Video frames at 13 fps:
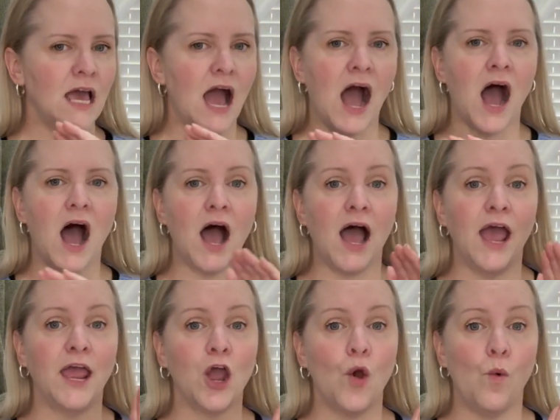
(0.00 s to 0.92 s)

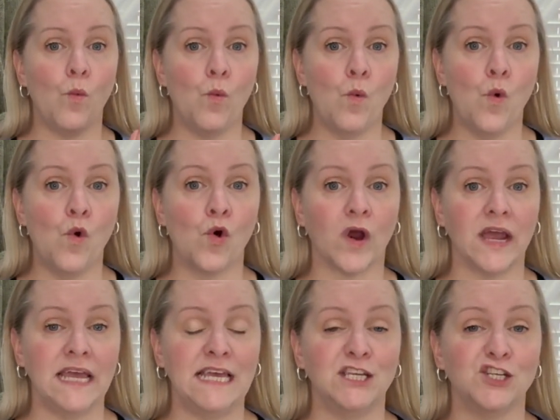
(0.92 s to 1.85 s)
I wore
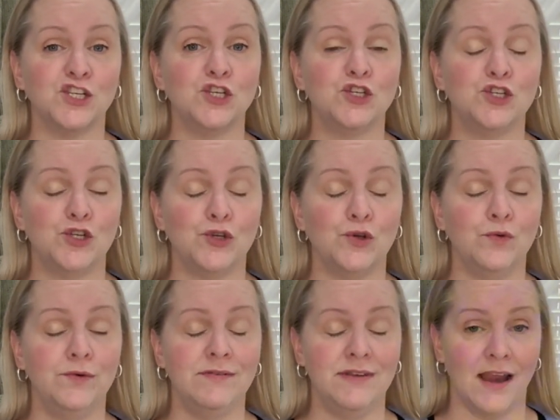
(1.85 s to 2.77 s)
it
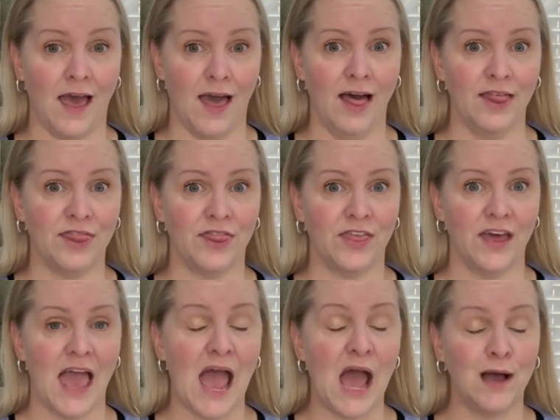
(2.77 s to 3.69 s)
to death,
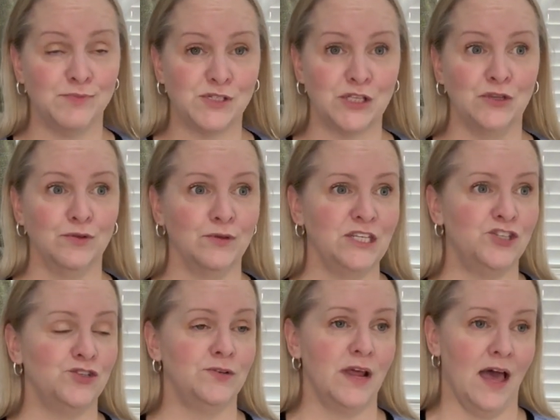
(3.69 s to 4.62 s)
absolutely
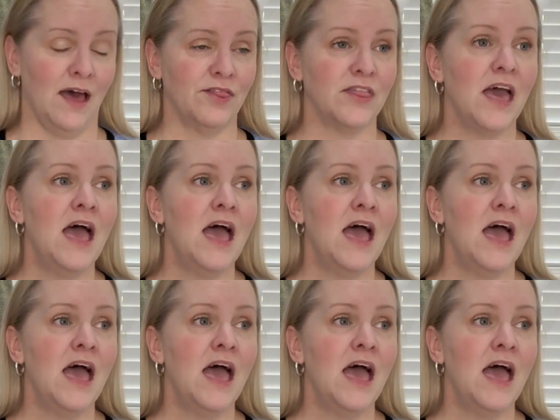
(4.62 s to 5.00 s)
to death.